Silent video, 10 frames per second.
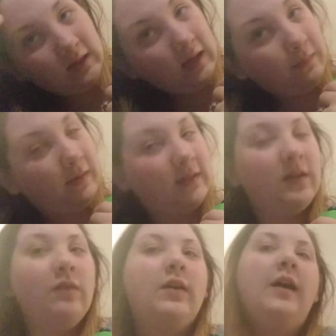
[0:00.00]
let
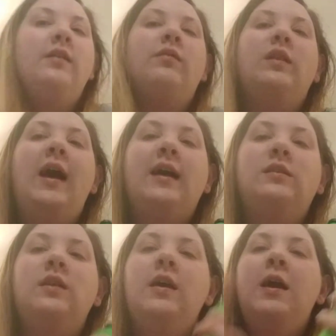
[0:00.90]
myself kind of
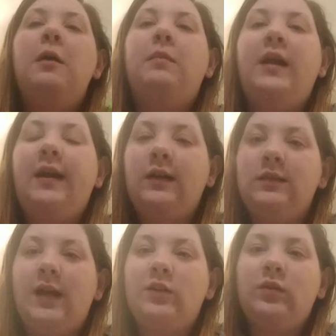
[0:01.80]
relax. My hair is
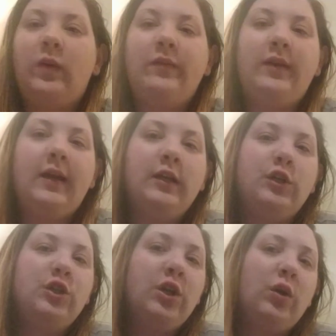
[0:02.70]
naturally wavy
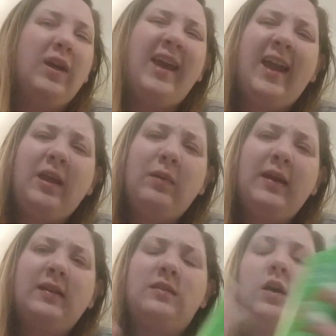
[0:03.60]
in general
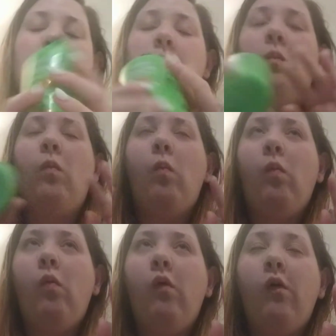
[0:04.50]
anyway, so
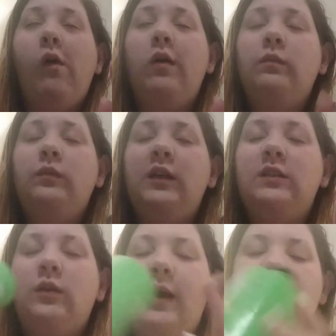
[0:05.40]

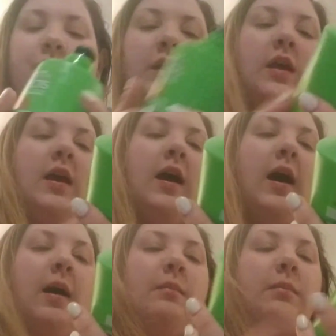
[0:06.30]
it's okay.
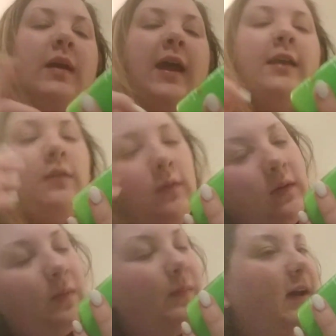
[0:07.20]
But I do
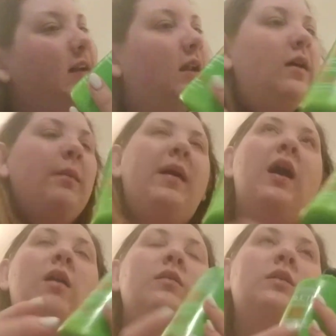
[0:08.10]
combine
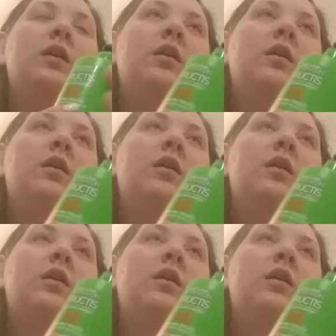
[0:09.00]
about,